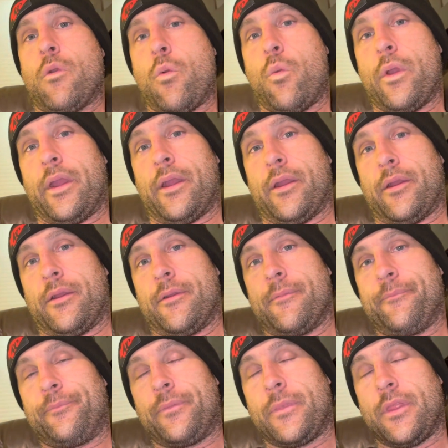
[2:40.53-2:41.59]
where
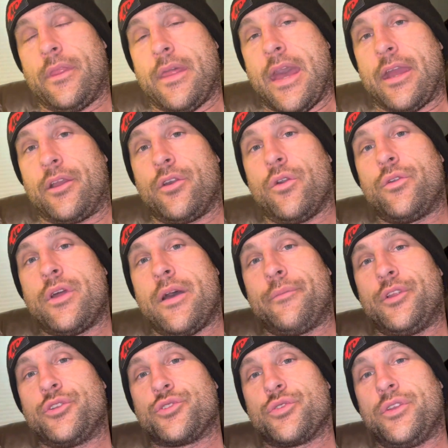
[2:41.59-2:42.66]
that
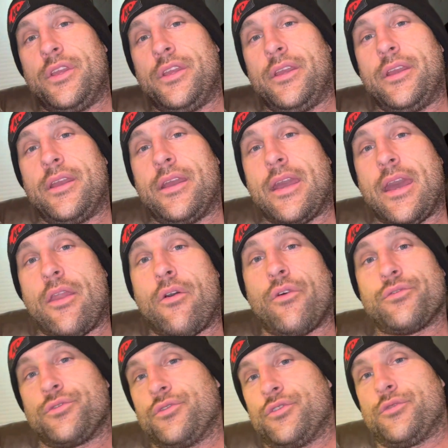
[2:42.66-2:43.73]
codominant tree had
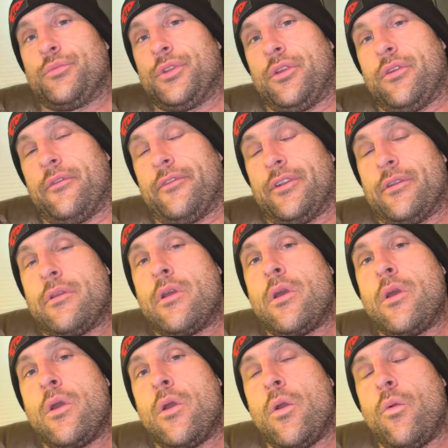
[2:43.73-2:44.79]
also split over.
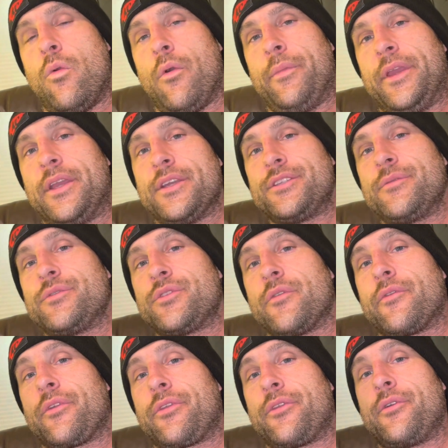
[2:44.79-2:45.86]
Well, because it was
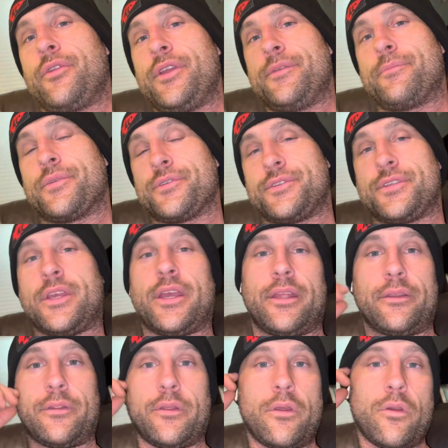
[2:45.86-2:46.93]
over
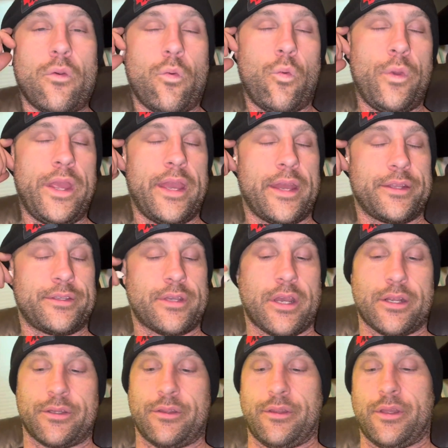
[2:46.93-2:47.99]
30%, we had
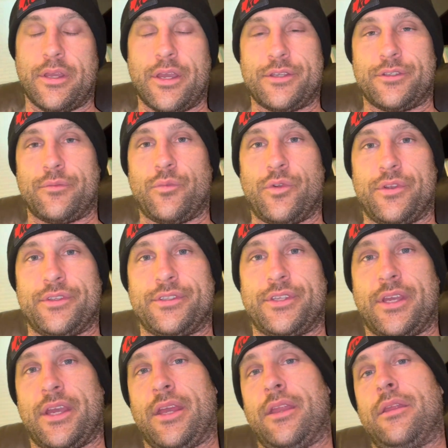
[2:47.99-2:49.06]
talked to the customer and
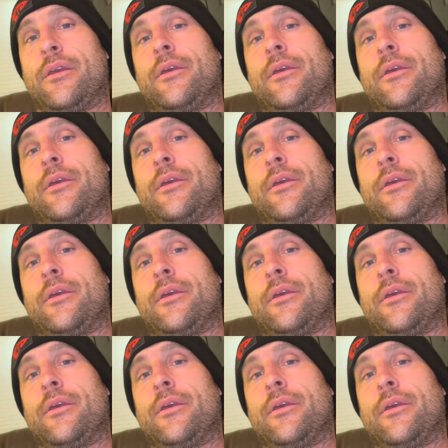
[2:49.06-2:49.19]
said